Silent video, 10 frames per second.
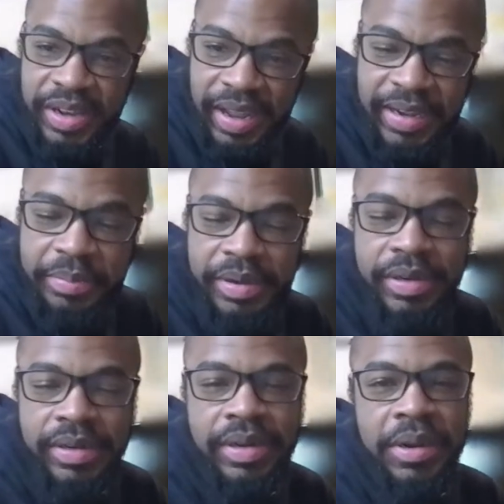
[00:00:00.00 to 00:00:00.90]
like
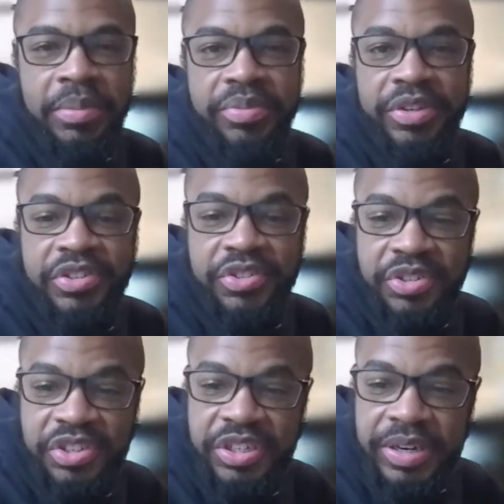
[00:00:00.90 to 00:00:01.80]
button, press
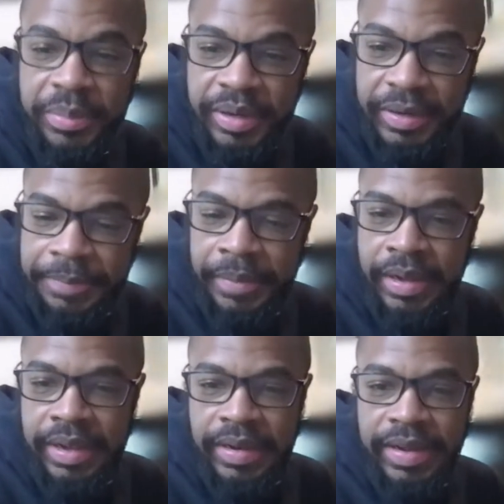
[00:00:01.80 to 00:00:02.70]
your share button,
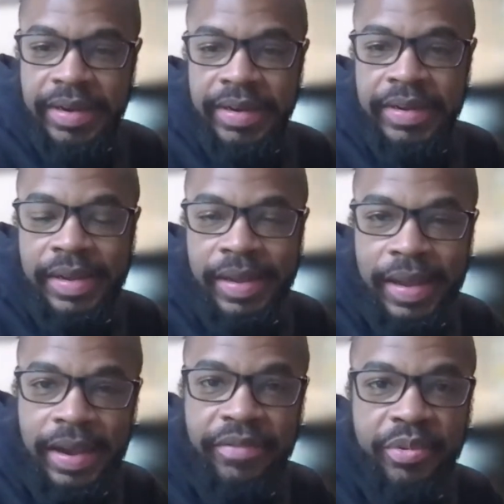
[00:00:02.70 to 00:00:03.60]
letting
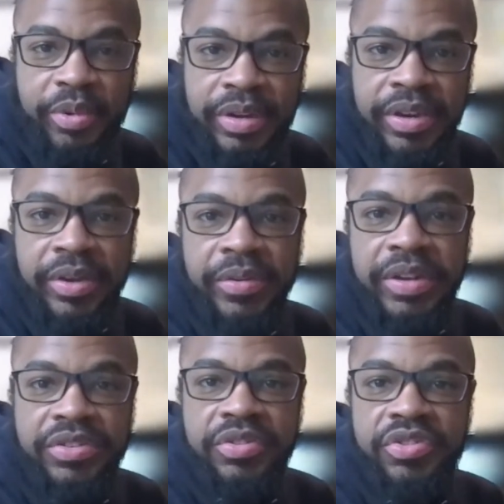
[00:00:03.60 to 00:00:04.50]
everyone know
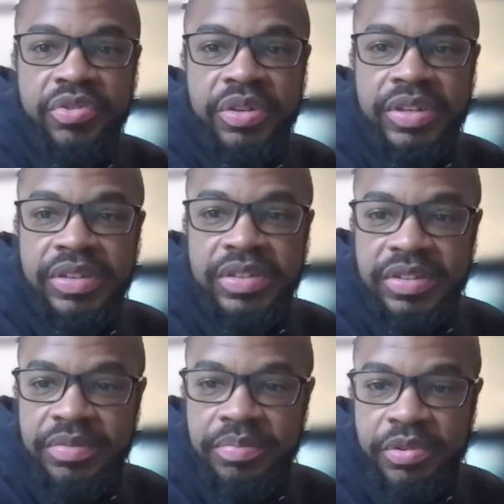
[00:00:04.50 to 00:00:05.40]
that you're joining us
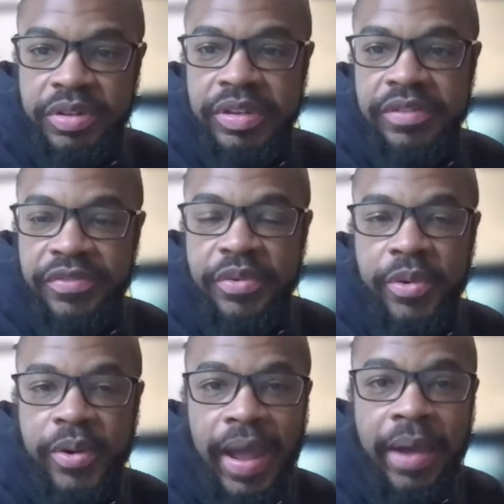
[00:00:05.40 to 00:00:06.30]
this morning
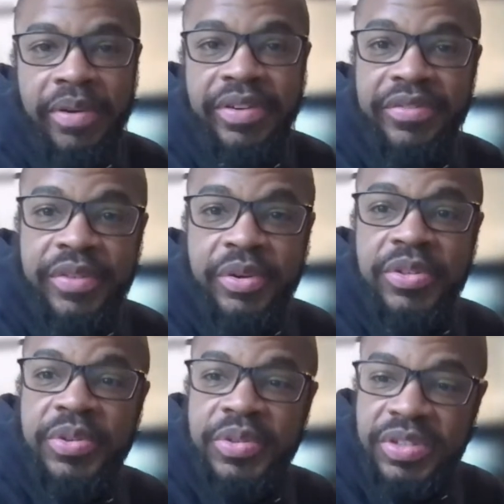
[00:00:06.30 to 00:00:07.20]
for our
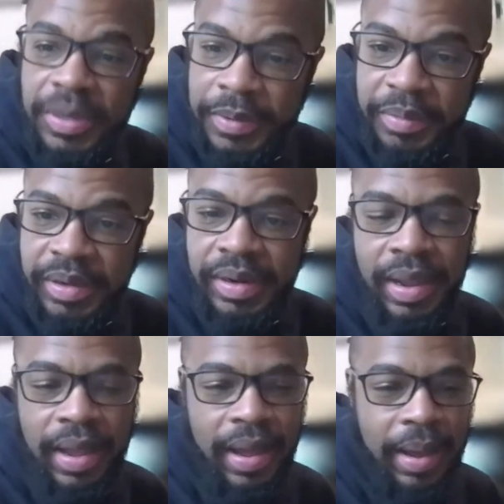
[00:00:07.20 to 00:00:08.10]
devotional supplement.
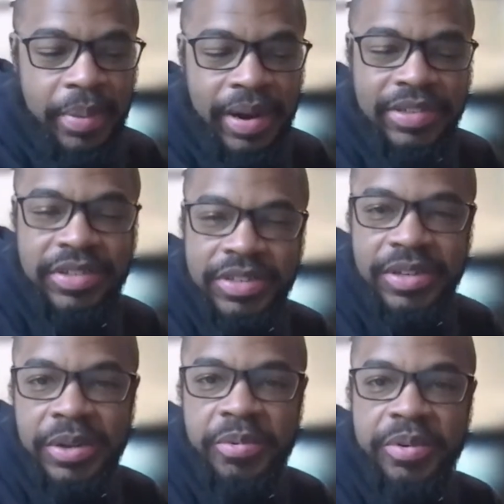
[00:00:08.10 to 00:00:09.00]
Uh, Pastor
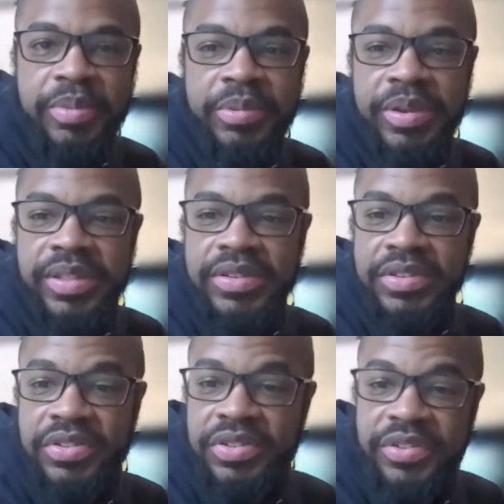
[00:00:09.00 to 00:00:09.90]
Goodlow will be with
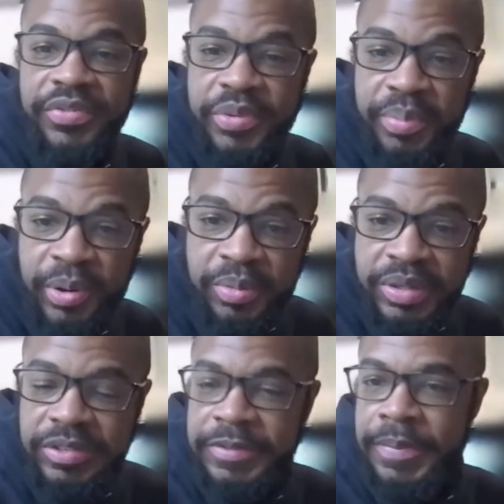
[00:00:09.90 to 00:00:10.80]
us in just a few
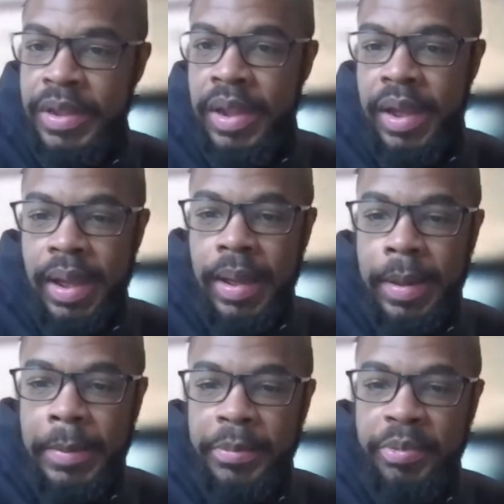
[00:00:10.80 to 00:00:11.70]
moments.
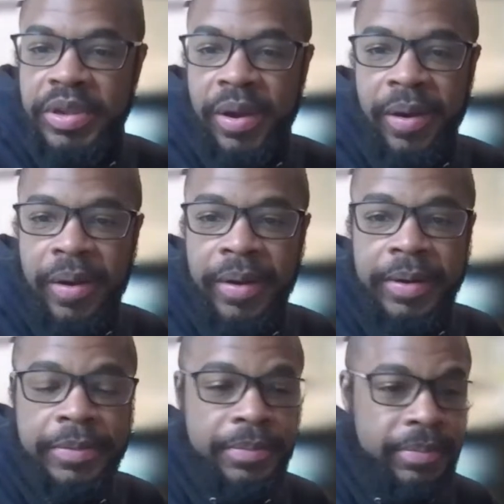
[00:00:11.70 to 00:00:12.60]
Um, we
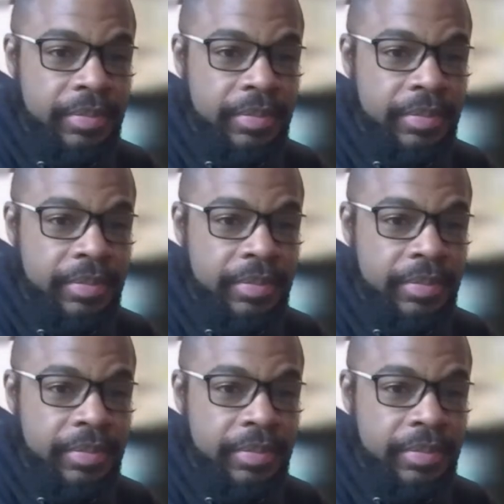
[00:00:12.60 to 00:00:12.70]
are